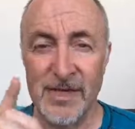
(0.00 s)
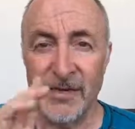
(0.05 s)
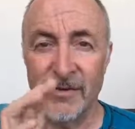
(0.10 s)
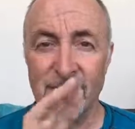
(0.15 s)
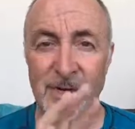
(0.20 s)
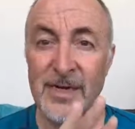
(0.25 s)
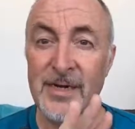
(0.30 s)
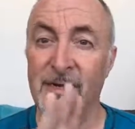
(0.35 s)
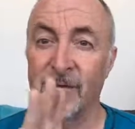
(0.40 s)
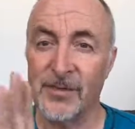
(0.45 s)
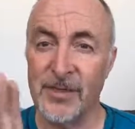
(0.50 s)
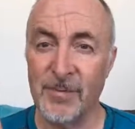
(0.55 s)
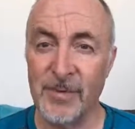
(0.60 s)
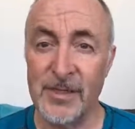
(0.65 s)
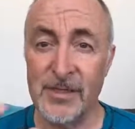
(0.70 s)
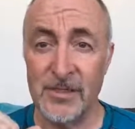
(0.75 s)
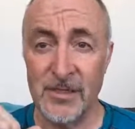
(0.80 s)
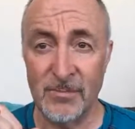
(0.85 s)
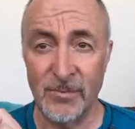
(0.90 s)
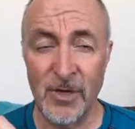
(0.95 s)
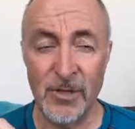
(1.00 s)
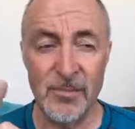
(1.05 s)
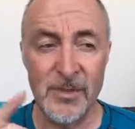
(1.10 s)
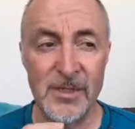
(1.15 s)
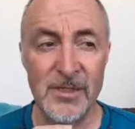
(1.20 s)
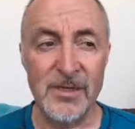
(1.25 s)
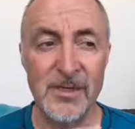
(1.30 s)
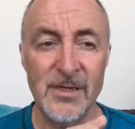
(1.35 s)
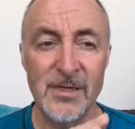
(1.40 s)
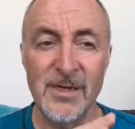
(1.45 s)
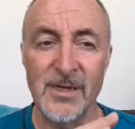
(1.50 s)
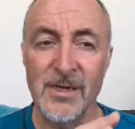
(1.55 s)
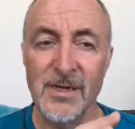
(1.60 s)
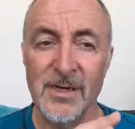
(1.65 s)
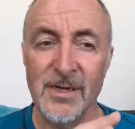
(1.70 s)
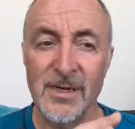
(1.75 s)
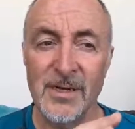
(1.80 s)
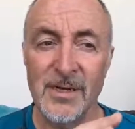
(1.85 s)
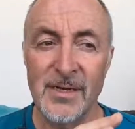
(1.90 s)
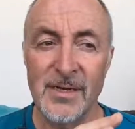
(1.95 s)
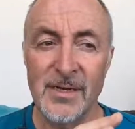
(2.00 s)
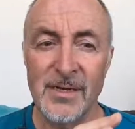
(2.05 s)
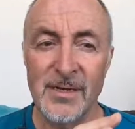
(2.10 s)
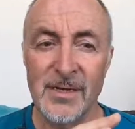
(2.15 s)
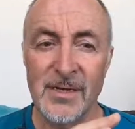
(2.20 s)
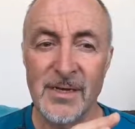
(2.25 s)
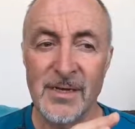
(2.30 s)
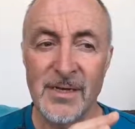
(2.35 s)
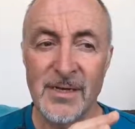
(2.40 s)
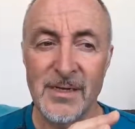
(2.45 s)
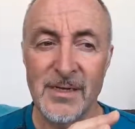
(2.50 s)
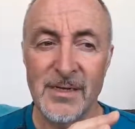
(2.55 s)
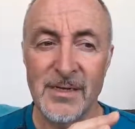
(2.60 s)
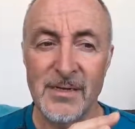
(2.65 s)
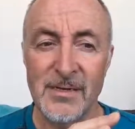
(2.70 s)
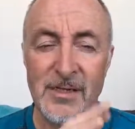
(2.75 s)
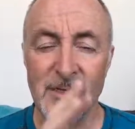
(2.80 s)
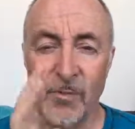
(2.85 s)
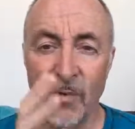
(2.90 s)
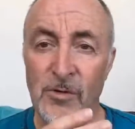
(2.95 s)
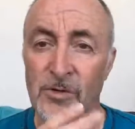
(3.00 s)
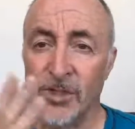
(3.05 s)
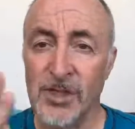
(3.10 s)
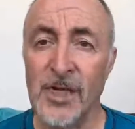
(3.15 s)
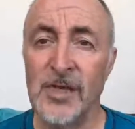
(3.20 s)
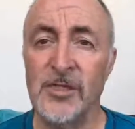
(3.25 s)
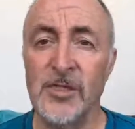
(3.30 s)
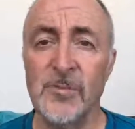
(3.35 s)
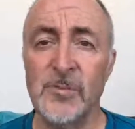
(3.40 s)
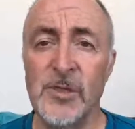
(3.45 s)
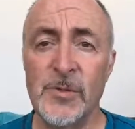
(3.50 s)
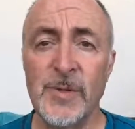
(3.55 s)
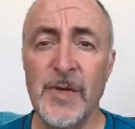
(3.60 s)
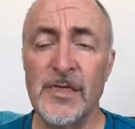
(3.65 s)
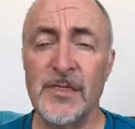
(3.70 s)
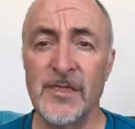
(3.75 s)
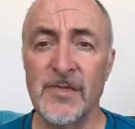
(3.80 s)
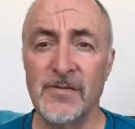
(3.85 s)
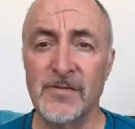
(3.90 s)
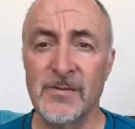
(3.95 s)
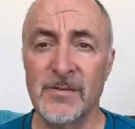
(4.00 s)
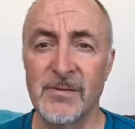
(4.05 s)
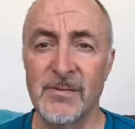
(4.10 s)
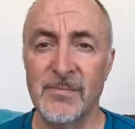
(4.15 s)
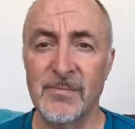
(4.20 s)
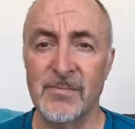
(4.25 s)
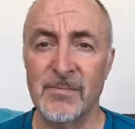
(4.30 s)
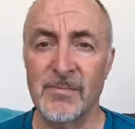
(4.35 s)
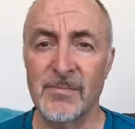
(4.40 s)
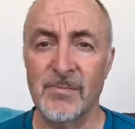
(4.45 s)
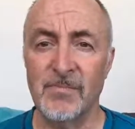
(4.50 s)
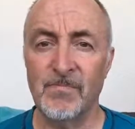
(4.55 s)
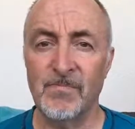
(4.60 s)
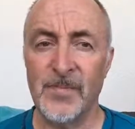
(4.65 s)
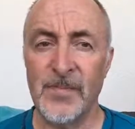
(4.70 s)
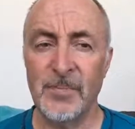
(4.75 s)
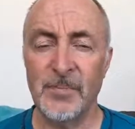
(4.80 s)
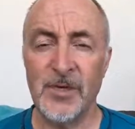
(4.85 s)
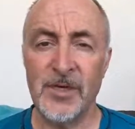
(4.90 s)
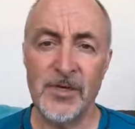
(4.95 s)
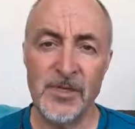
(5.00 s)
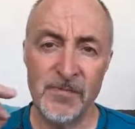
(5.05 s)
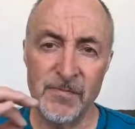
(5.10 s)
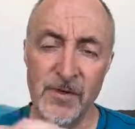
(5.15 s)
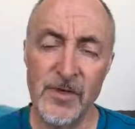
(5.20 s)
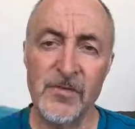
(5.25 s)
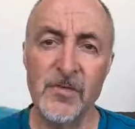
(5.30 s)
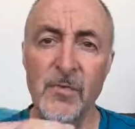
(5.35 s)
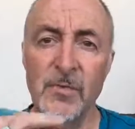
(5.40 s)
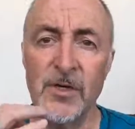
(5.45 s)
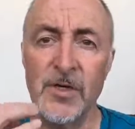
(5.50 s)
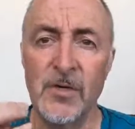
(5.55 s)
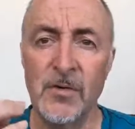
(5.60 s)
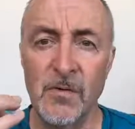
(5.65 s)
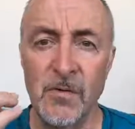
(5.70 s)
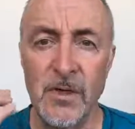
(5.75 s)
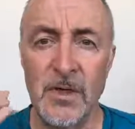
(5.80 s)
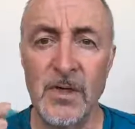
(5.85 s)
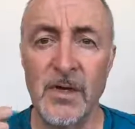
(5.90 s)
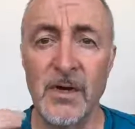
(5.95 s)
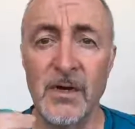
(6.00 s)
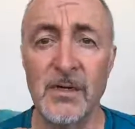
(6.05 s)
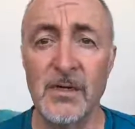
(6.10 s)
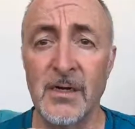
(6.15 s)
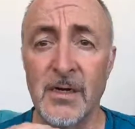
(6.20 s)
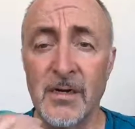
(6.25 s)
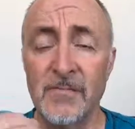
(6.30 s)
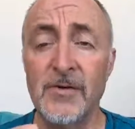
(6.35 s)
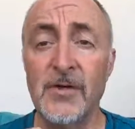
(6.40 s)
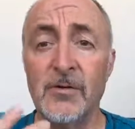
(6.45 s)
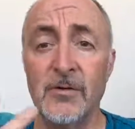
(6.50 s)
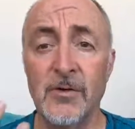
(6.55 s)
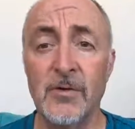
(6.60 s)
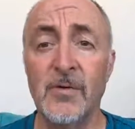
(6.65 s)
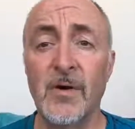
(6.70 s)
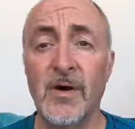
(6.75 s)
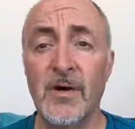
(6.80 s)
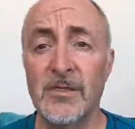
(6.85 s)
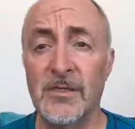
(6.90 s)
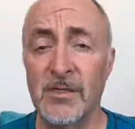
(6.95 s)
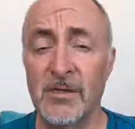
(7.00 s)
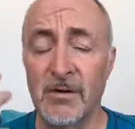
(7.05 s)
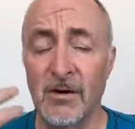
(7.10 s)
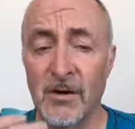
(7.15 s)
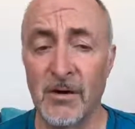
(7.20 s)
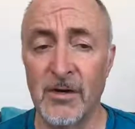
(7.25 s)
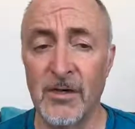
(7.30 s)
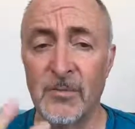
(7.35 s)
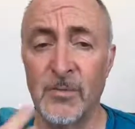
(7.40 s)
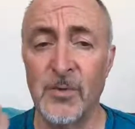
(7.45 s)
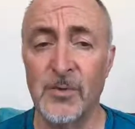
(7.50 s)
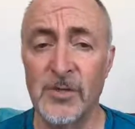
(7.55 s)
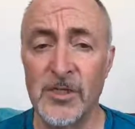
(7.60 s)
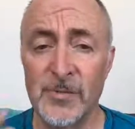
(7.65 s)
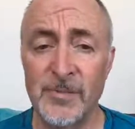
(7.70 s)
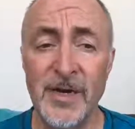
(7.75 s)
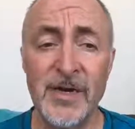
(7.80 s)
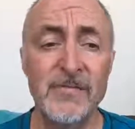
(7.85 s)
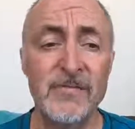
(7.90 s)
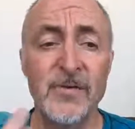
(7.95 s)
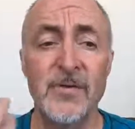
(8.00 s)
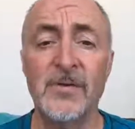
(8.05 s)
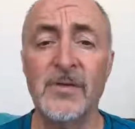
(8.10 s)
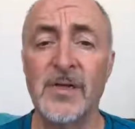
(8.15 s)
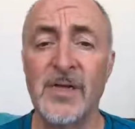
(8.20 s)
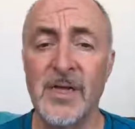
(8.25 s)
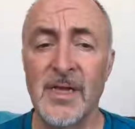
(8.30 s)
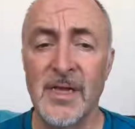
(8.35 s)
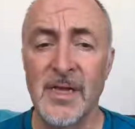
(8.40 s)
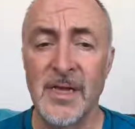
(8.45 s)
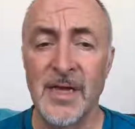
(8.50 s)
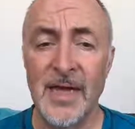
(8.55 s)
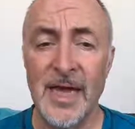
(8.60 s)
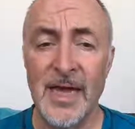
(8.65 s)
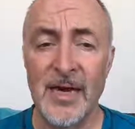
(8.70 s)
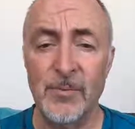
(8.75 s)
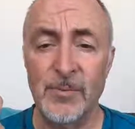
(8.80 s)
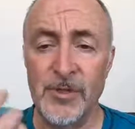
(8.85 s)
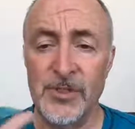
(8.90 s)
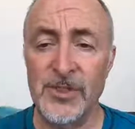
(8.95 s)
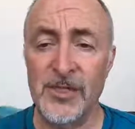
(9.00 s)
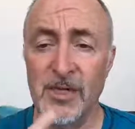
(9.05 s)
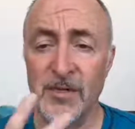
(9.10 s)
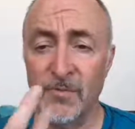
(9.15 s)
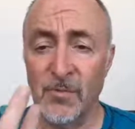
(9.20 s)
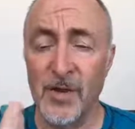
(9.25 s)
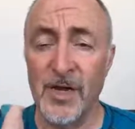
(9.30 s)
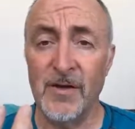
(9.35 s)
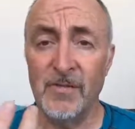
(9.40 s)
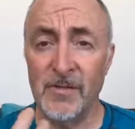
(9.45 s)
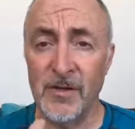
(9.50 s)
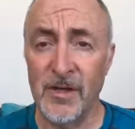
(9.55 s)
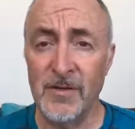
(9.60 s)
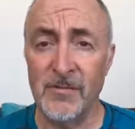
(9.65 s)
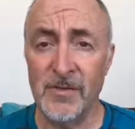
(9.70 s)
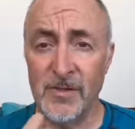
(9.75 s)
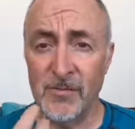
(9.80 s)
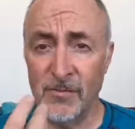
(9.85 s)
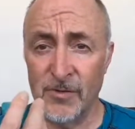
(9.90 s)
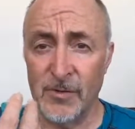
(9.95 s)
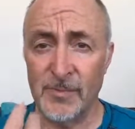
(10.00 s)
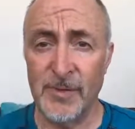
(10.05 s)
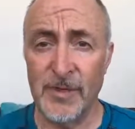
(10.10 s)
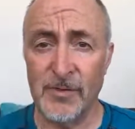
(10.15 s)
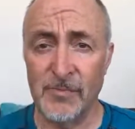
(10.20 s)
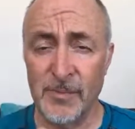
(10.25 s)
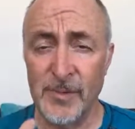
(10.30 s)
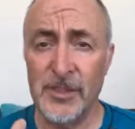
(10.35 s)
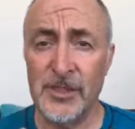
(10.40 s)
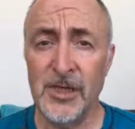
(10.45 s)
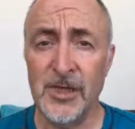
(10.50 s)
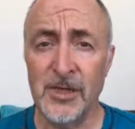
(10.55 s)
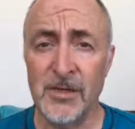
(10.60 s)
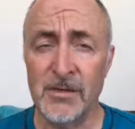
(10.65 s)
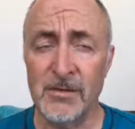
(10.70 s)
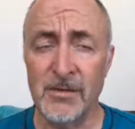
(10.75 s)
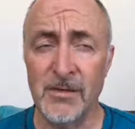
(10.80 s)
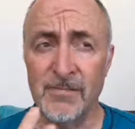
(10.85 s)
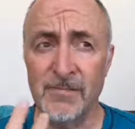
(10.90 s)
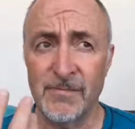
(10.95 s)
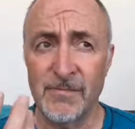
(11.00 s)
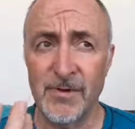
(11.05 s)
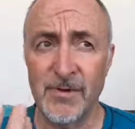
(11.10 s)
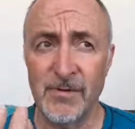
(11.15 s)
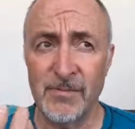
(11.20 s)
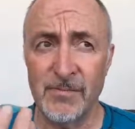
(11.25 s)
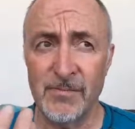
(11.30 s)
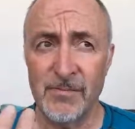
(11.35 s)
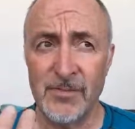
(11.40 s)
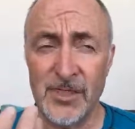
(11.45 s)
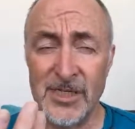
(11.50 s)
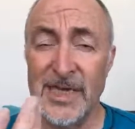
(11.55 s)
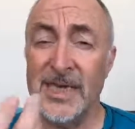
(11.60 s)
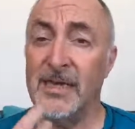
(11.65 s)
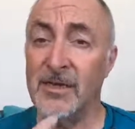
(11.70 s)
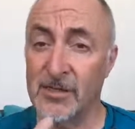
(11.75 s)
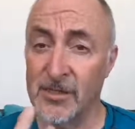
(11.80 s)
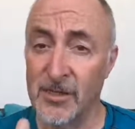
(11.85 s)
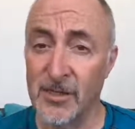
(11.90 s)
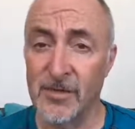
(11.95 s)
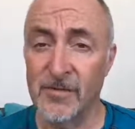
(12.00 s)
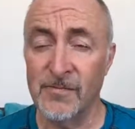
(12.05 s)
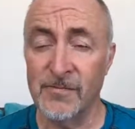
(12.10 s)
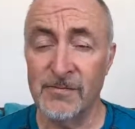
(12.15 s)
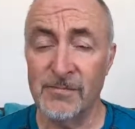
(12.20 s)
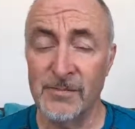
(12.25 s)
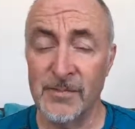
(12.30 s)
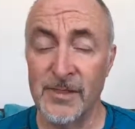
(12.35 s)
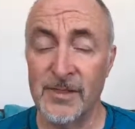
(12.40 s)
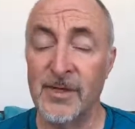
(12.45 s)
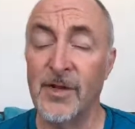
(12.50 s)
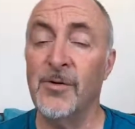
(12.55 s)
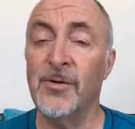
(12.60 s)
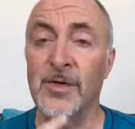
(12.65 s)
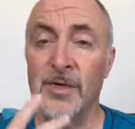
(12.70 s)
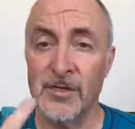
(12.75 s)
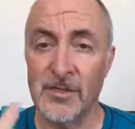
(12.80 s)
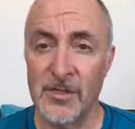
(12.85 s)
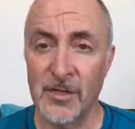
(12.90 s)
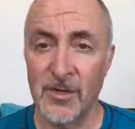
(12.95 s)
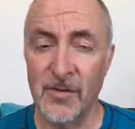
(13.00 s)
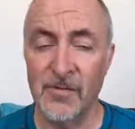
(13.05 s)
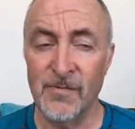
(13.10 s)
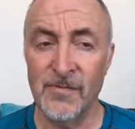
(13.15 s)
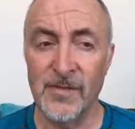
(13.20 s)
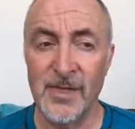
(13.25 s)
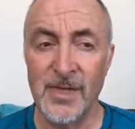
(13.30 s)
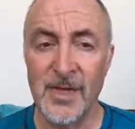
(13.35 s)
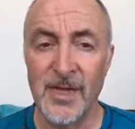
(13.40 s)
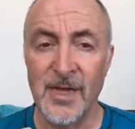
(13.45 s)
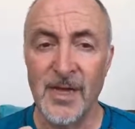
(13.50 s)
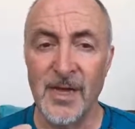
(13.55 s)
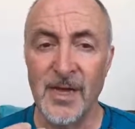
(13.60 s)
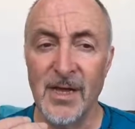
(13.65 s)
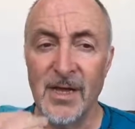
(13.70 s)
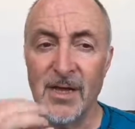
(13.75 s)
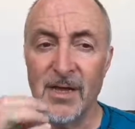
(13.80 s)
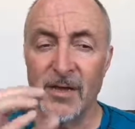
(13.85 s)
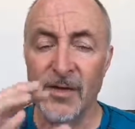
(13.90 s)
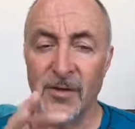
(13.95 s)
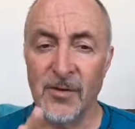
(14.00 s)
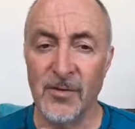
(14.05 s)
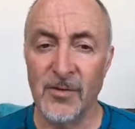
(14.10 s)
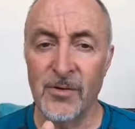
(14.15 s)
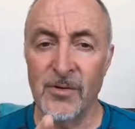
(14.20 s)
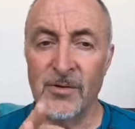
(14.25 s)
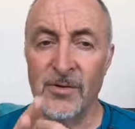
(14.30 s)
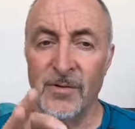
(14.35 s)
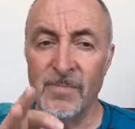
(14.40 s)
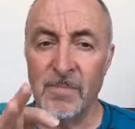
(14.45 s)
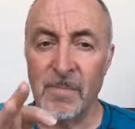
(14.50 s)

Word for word: or unhealthy place in a moment, the world changes perspective. Because, first of all, when you really are loving who you are as an honorable, respectful, and appreciative way of, love, of appreciating, of seeing yourself and knowing yourself, you're